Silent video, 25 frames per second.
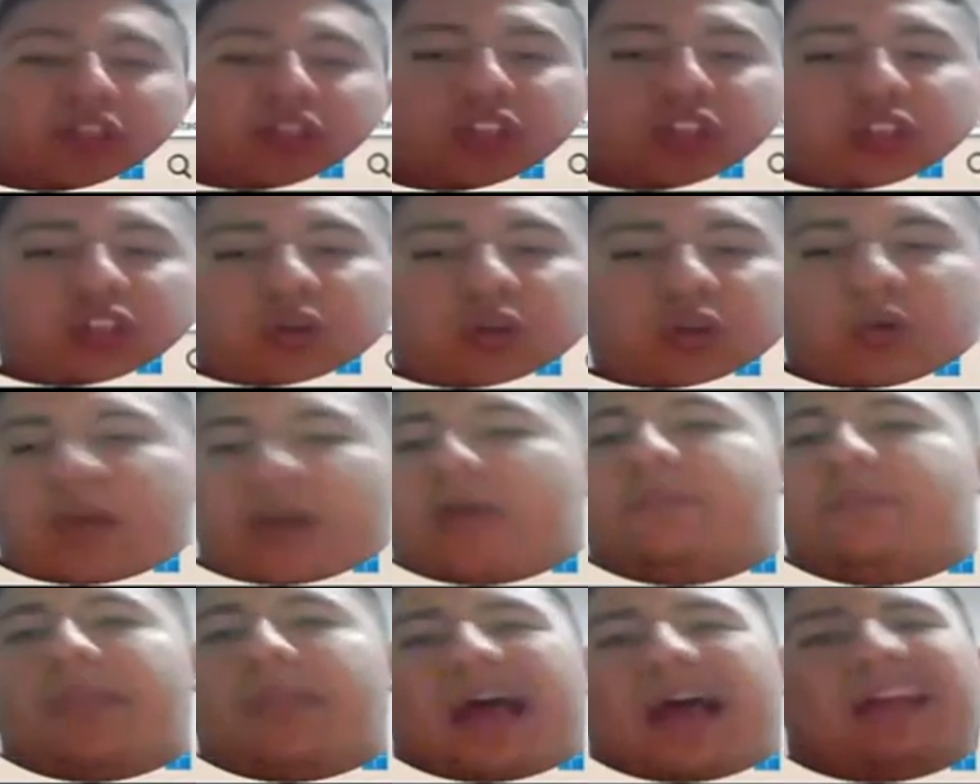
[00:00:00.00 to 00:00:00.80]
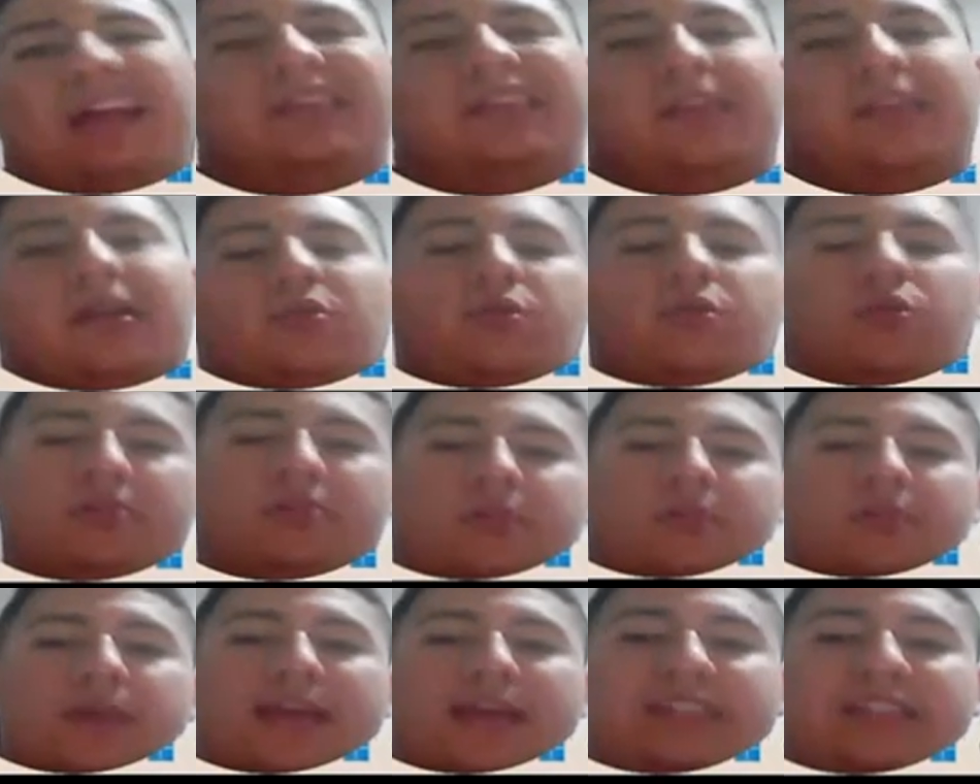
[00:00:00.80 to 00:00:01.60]
So yeah, that one of the
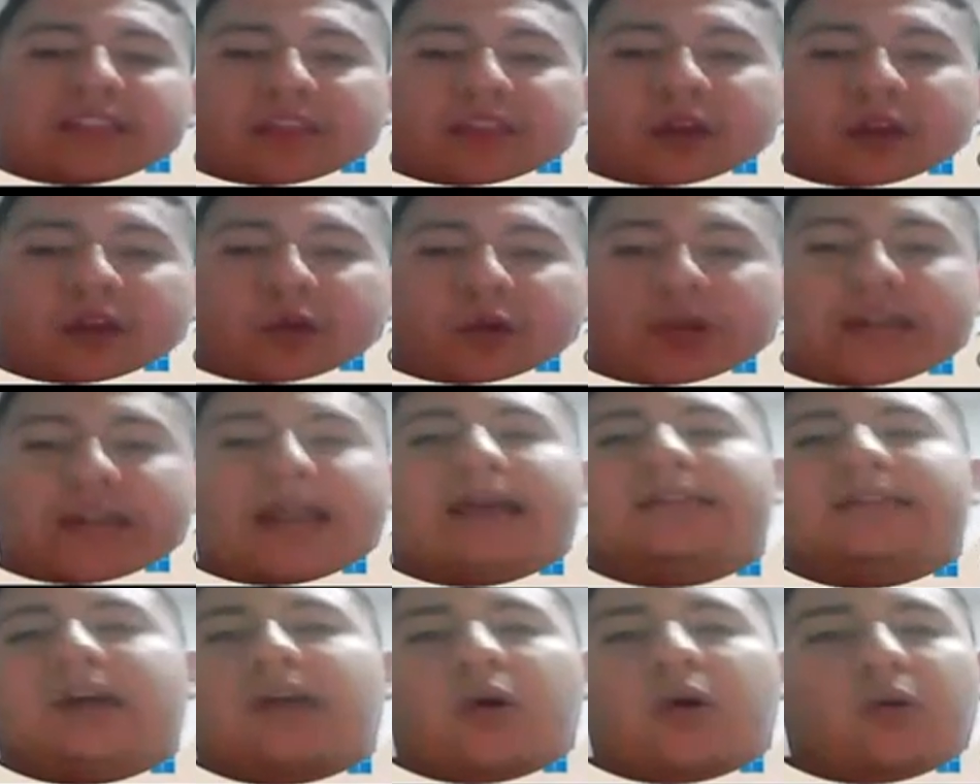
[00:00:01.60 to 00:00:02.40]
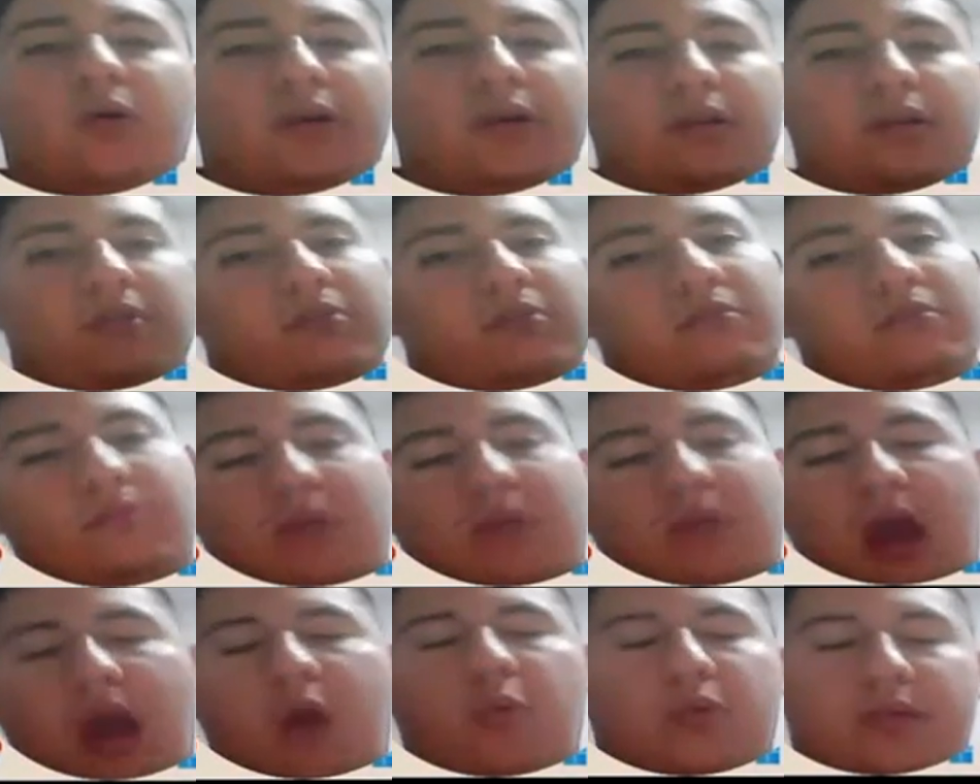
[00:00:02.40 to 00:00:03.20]
best theory, and that's how would
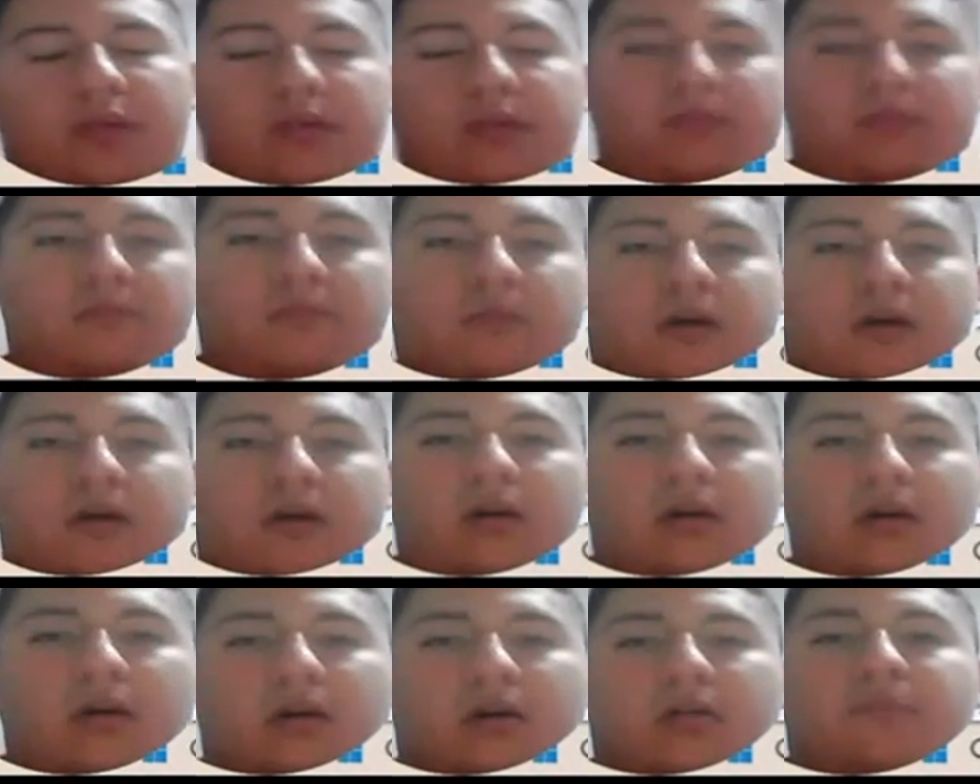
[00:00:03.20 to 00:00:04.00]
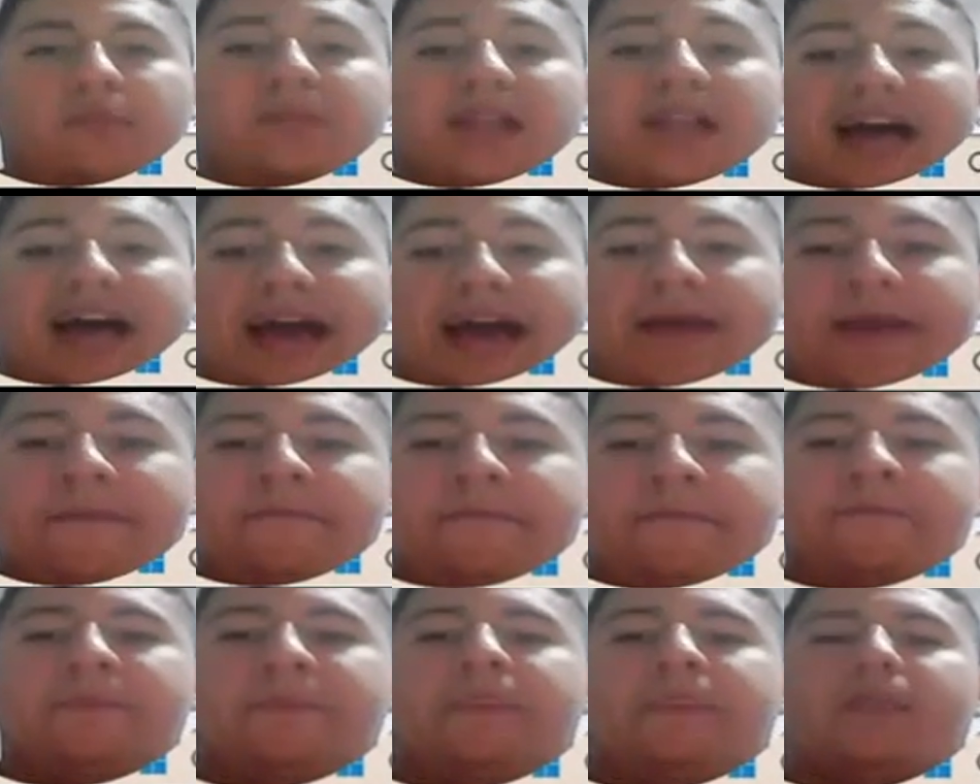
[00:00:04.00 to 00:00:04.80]
it imply.
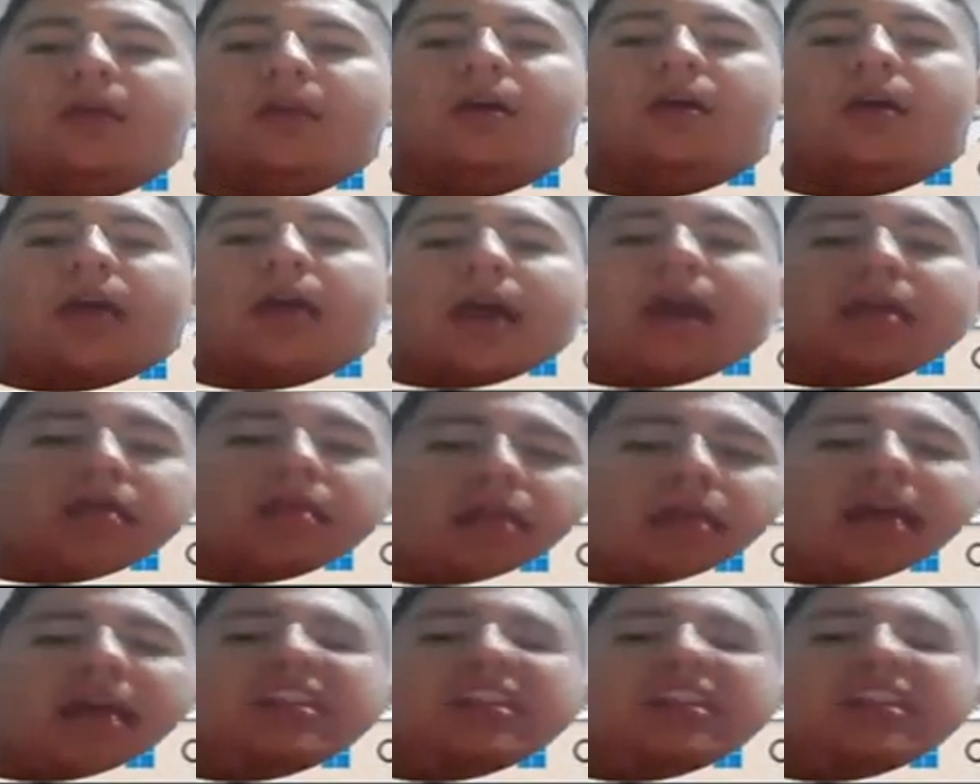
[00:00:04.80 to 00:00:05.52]
And the last